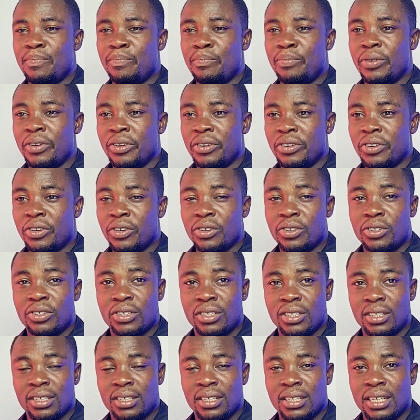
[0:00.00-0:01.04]
period
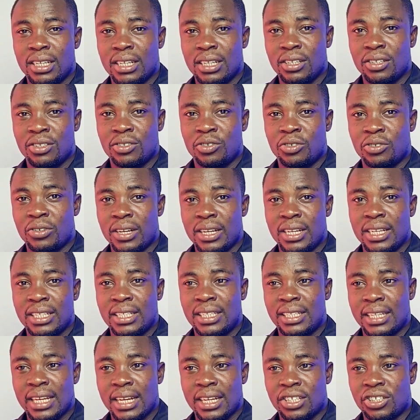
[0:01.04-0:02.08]
trading
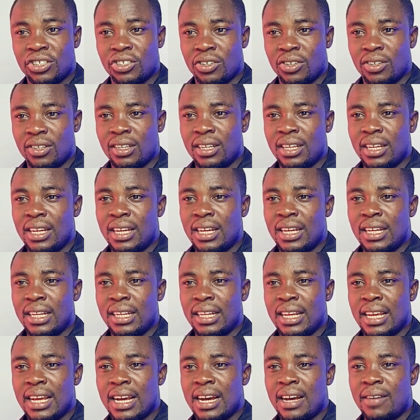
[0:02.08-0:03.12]
section.
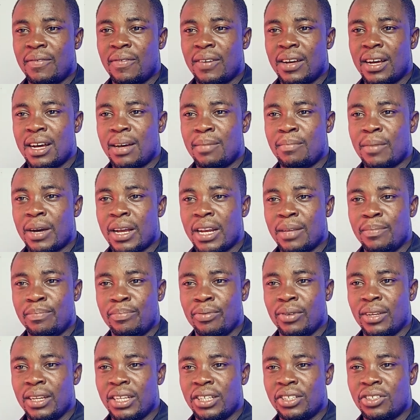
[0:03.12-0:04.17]
They have
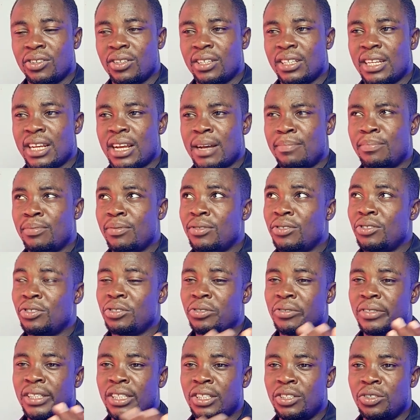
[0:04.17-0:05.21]
manipulations happen
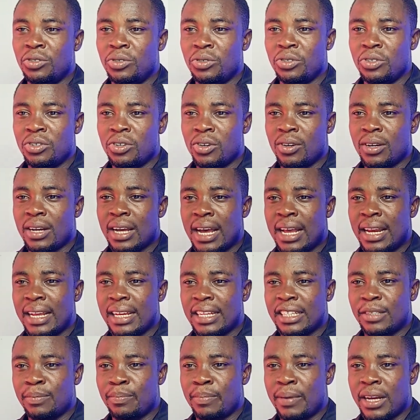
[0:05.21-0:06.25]
during New York and
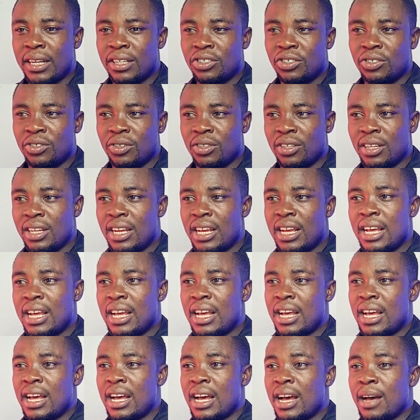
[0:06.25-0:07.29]
expansion
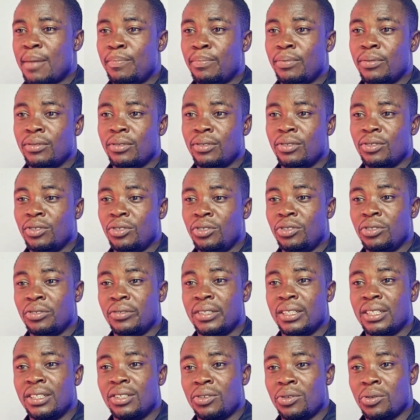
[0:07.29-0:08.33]
happen
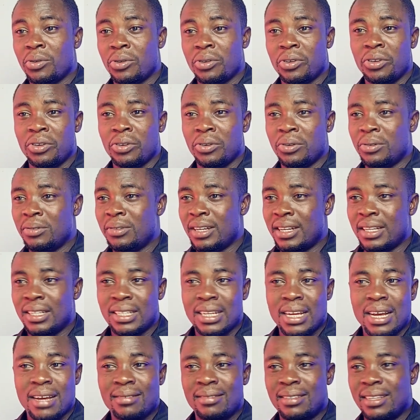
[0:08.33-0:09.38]
during Tokyo. There's
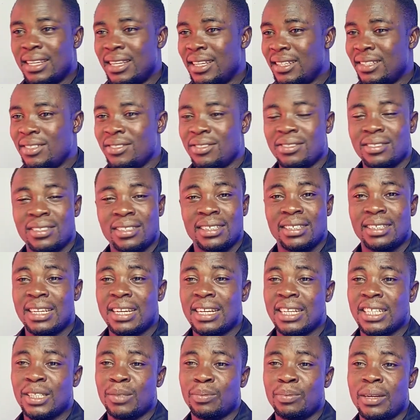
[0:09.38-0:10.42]
how they just
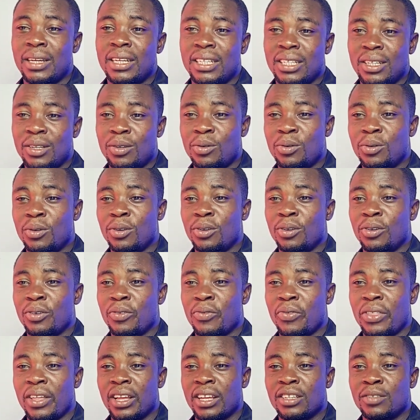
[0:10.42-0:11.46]
explain the whole lot
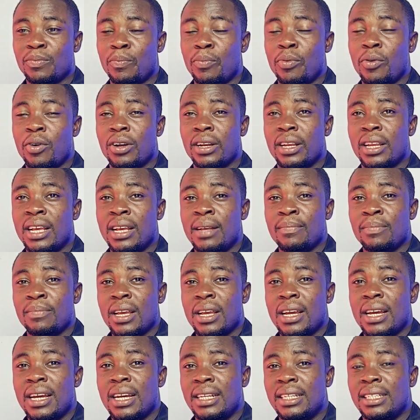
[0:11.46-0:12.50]
of things, but
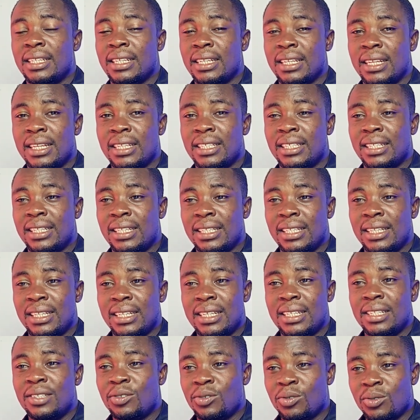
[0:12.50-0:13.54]
it is
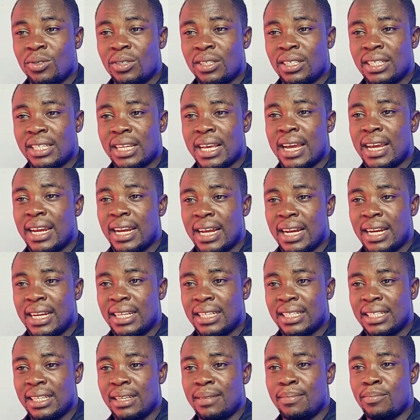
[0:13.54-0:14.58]
little sign and a
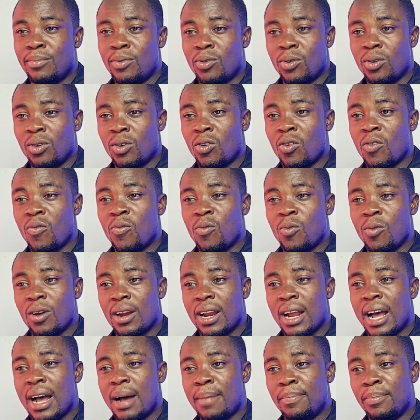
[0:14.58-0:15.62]
symbol of what
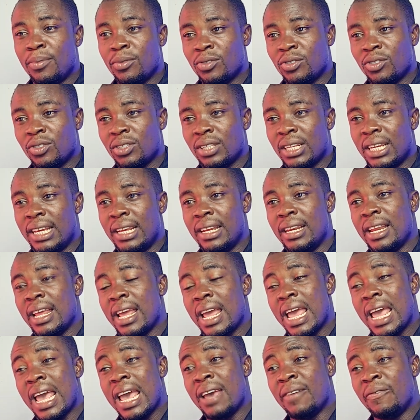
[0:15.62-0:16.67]
happens in
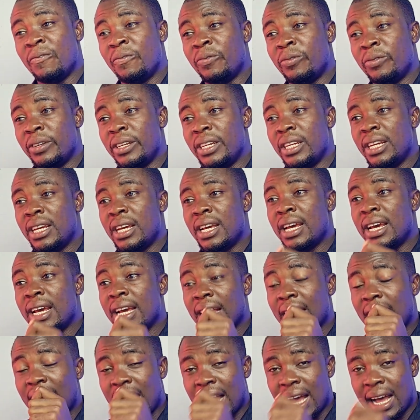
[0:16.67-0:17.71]
every
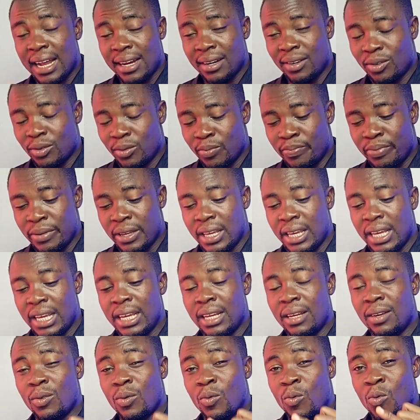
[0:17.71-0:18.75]
candle, be
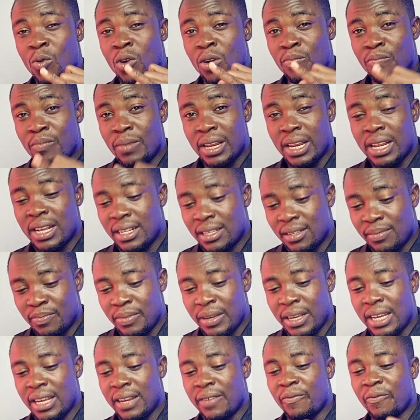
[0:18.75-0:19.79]
it 1 minute,
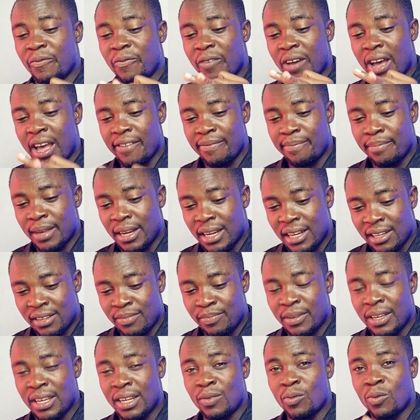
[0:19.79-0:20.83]
be it 5 minutes,
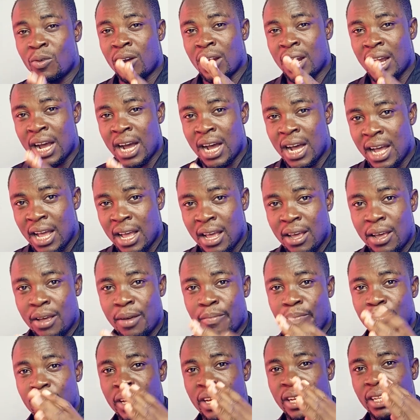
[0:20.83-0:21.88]
be it 1 hour,
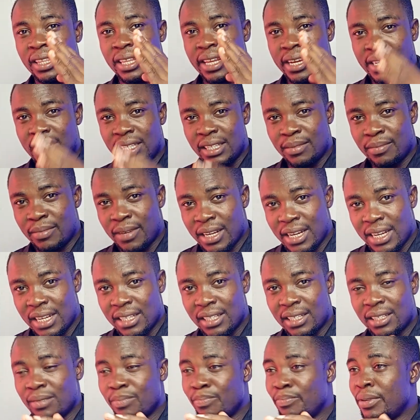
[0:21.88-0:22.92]
be it 30
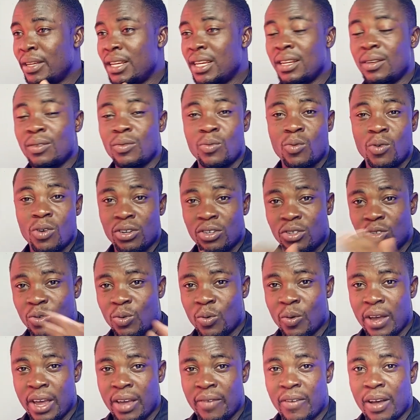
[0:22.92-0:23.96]
minutes, be it
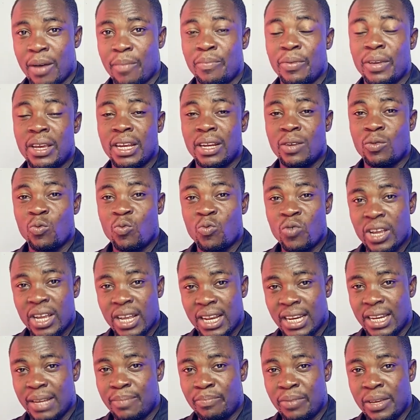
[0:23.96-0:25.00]
whatsoever, be it
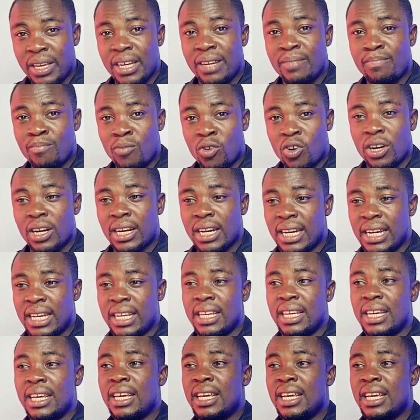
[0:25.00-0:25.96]
weekly, be it monthly,